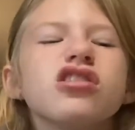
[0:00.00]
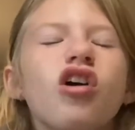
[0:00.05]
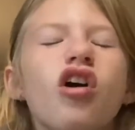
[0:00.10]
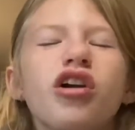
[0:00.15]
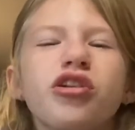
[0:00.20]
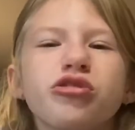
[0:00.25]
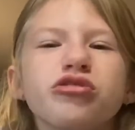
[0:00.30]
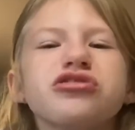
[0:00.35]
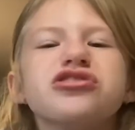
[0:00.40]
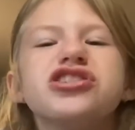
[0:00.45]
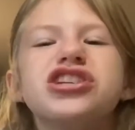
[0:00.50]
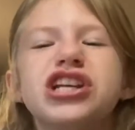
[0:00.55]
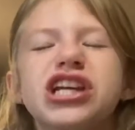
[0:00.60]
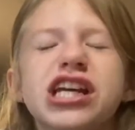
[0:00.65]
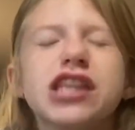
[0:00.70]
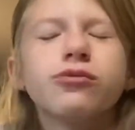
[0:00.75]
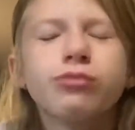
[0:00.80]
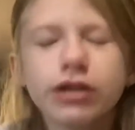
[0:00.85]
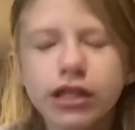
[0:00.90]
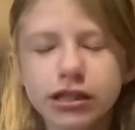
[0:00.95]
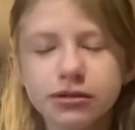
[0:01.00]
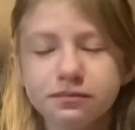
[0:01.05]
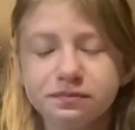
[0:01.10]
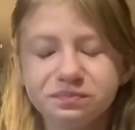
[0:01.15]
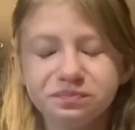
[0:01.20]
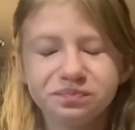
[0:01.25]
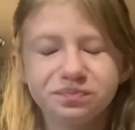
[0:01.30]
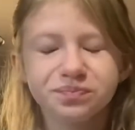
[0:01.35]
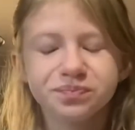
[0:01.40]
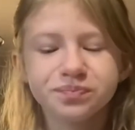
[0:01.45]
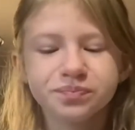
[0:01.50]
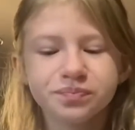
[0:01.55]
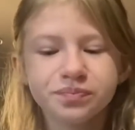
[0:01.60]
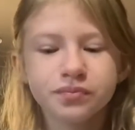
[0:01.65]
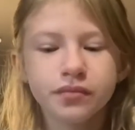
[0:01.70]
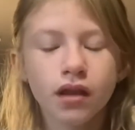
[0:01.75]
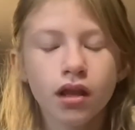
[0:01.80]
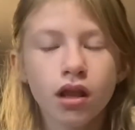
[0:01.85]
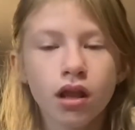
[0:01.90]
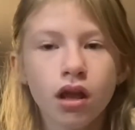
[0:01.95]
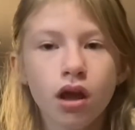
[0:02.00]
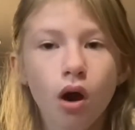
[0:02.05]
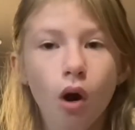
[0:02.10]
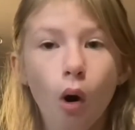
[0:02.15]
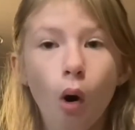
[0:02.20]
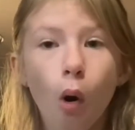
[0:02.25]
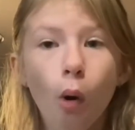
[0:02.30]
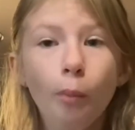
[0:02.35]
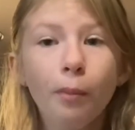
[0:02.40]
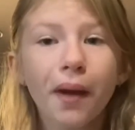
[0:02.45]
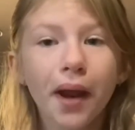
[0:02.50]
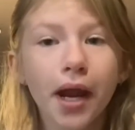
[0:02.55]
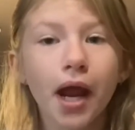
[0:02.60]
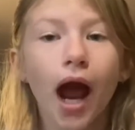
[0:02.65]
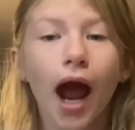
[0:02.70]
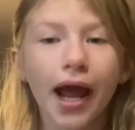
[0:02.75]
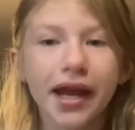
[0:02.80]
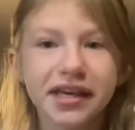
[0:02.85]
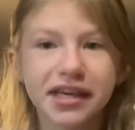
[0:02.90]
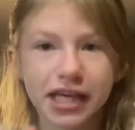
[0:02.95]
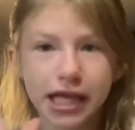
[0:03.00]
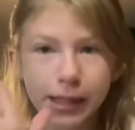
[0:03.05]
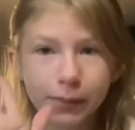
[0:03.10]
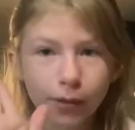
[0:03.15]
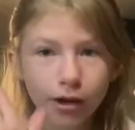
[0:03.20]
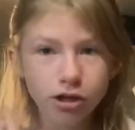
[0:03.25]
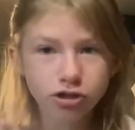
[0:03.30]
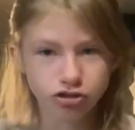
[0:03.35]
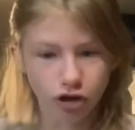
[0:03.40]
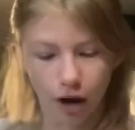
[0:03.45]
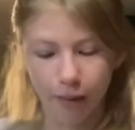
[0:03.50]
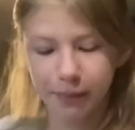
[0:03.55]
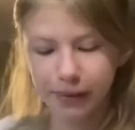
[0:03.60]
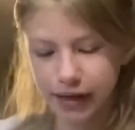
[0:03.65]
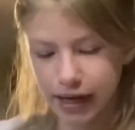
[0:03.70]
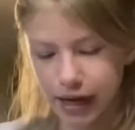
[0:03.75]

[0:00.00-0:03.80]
on your teeth. Oh my, I keep on dropping